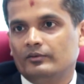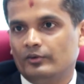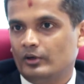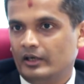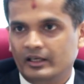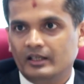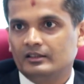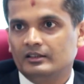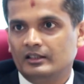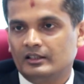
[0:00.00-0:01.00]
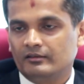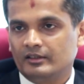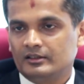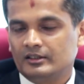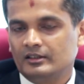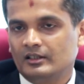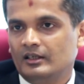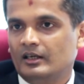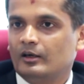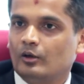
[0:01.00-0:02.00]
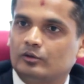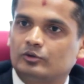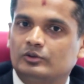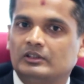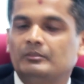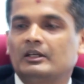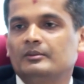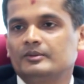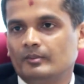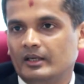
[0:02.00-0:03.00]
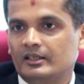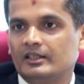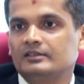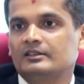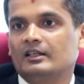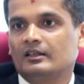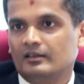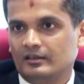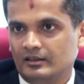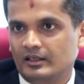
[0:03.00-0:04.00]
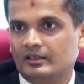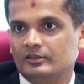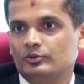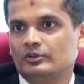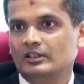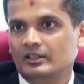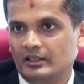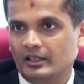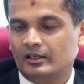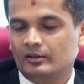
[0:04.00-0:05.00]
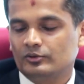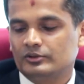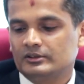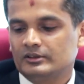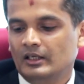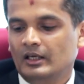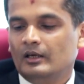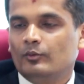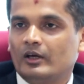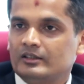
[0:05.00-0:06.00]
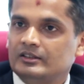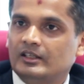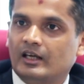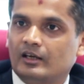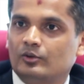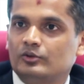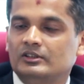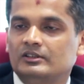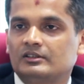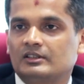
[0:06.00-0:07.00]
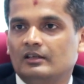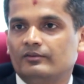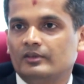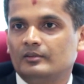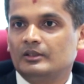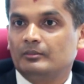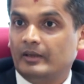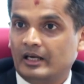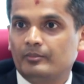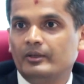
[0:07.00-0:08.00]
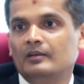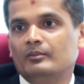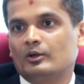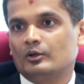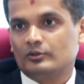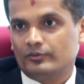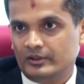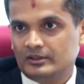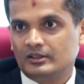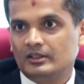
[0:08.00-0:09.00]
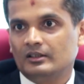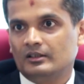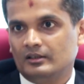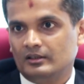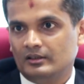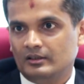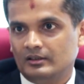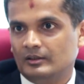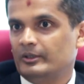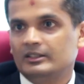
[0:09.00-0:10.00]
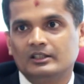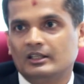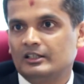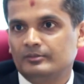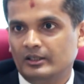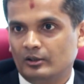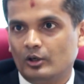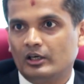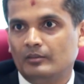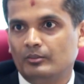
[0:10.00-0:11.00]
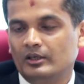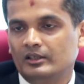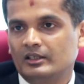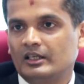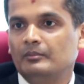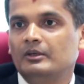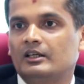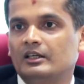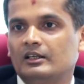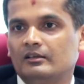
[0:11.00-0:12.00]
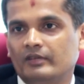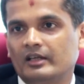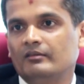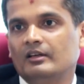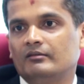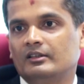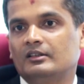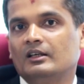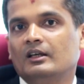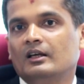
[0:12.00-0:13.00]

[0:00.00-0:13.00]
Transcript: for any other intervention. And also sometimes blood tests can get us to the diagnosis. Once the diagnosis is confirmed, the back pain because of which the patient has been non-ambulant can be treated very well with